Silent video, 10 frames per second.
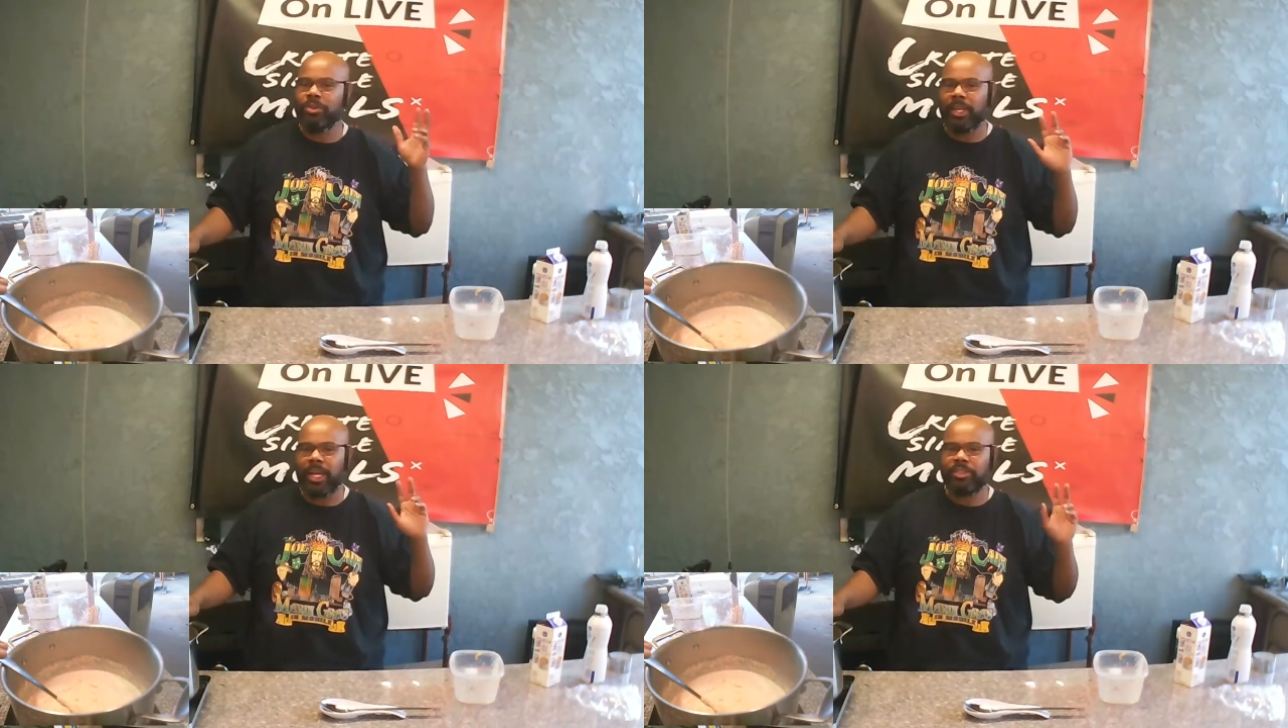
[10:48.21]
and
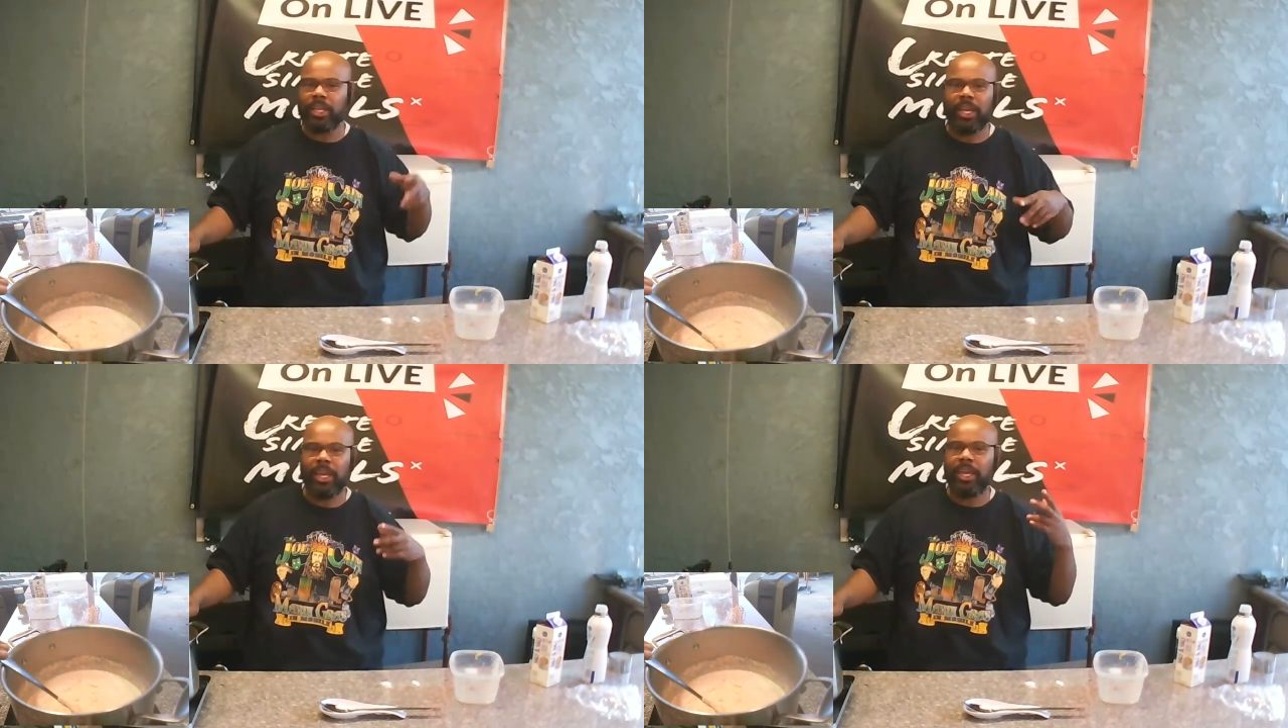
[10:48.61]
you got your
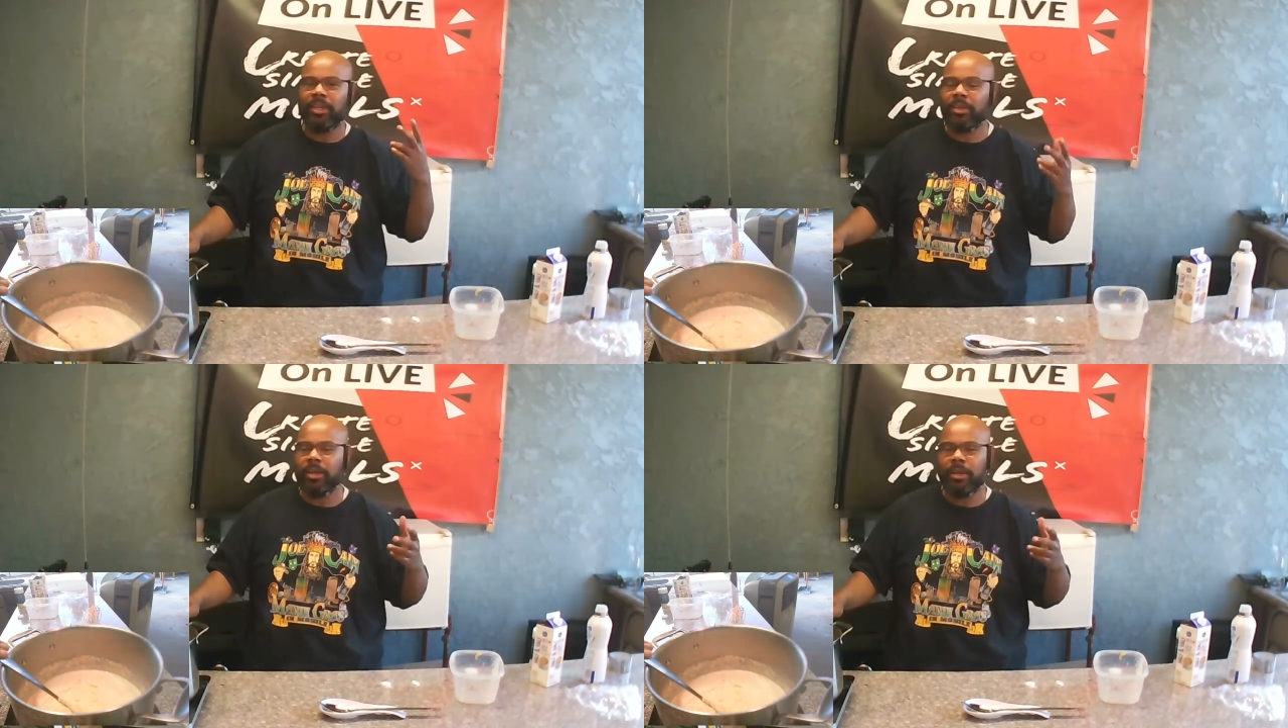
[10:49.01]
egg,
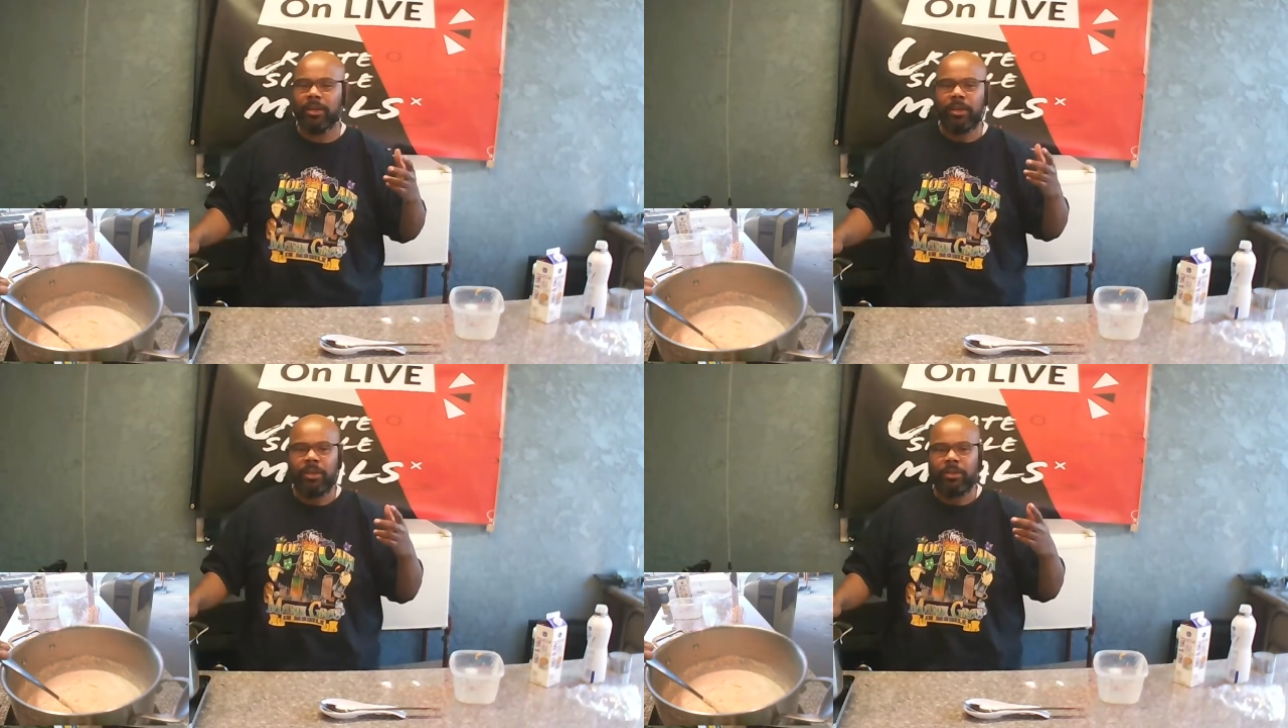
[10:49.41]

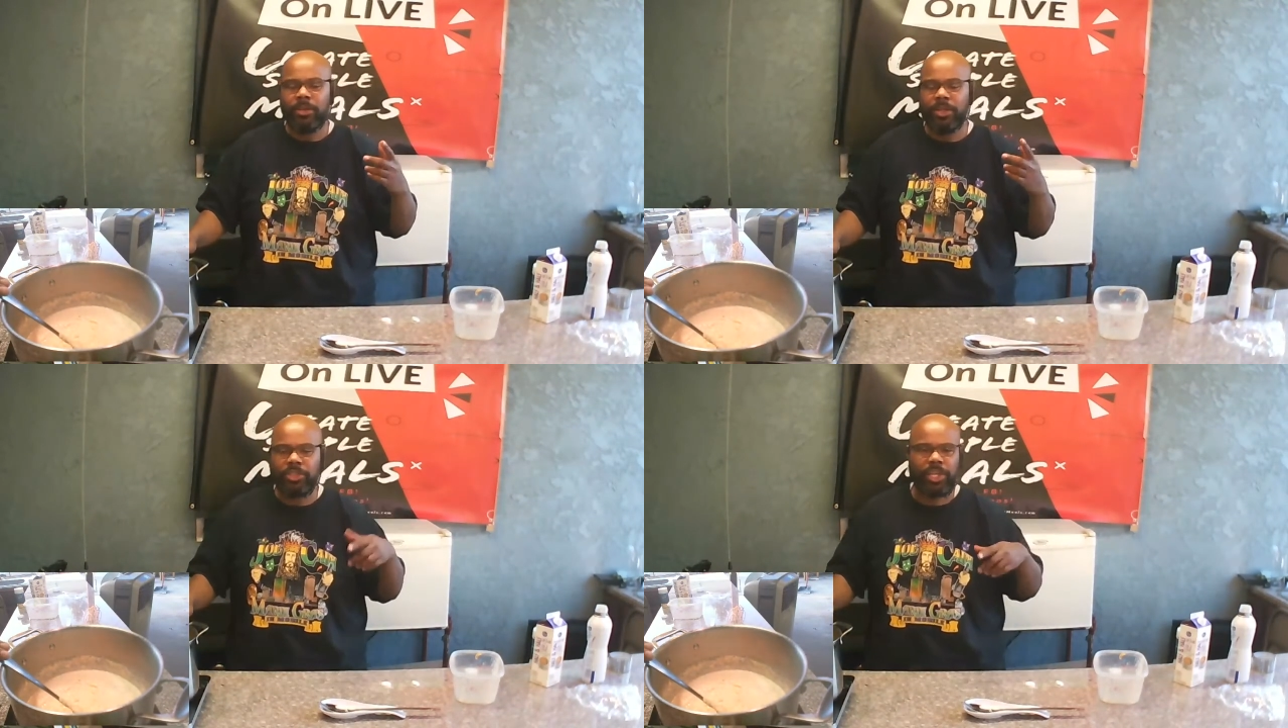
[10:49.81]

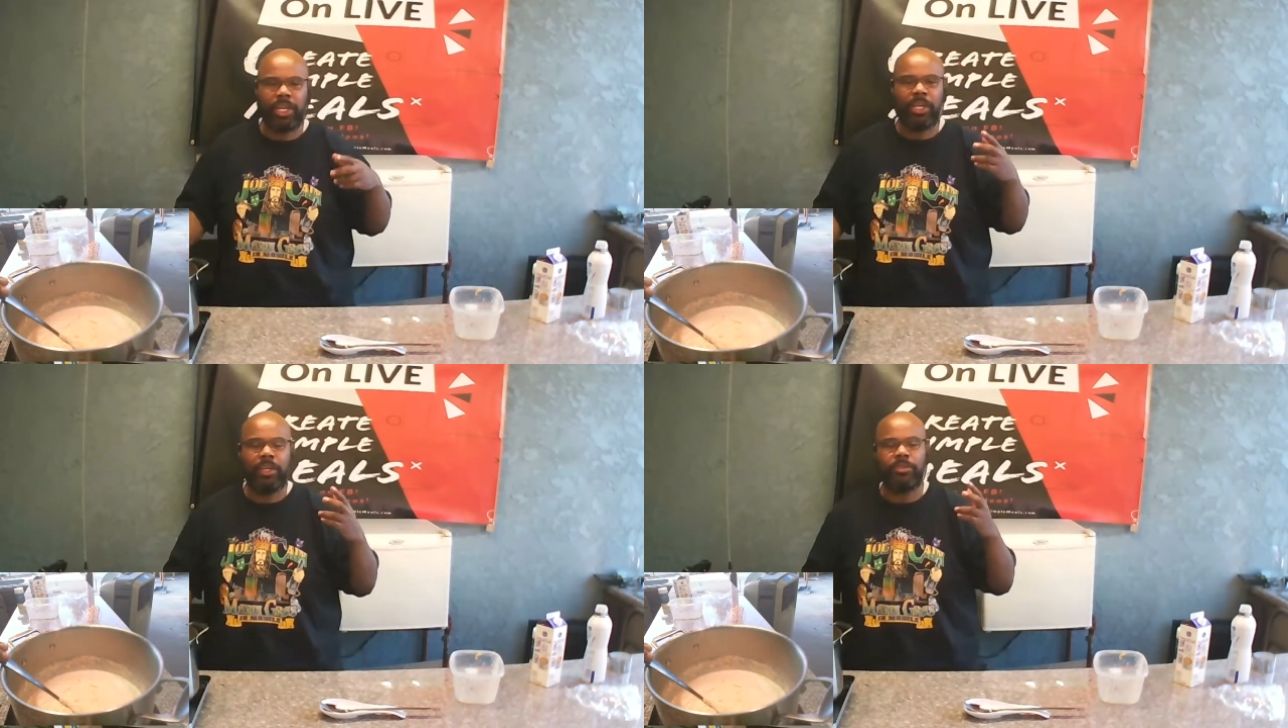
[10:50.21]
your
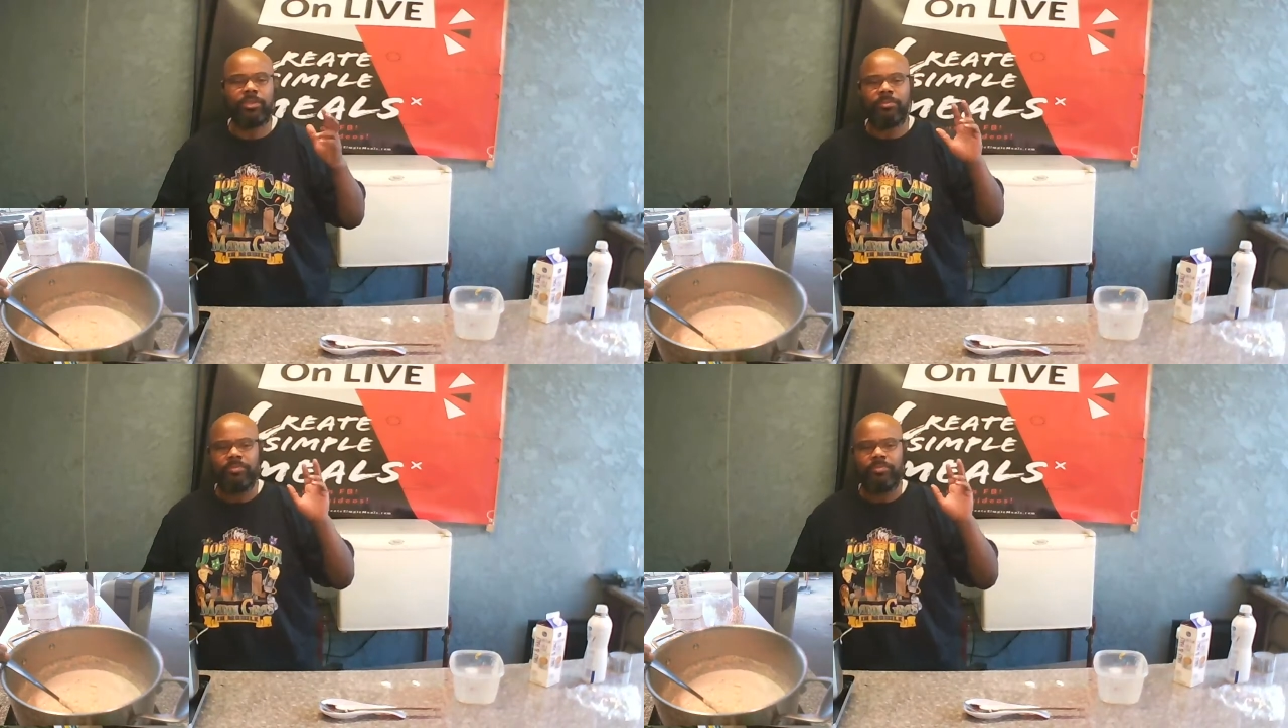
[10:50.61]
cheese.